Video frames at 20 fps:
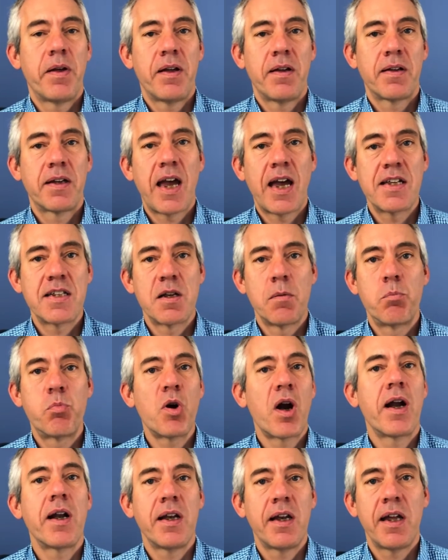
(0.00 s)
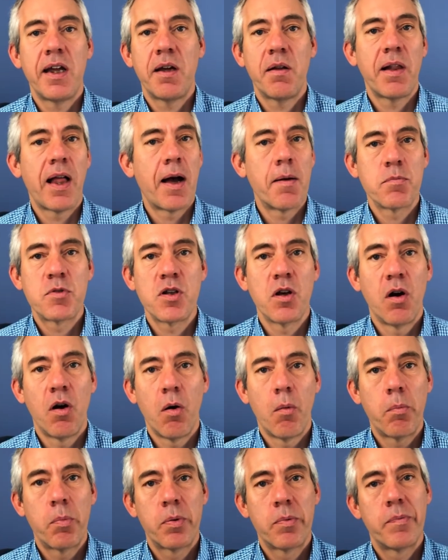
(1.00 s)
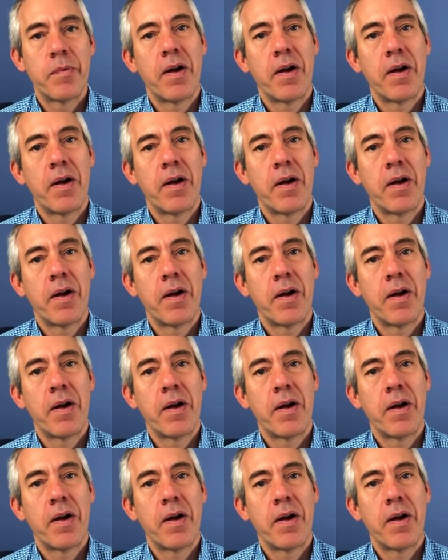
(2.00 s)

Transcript: gets a brand new laptop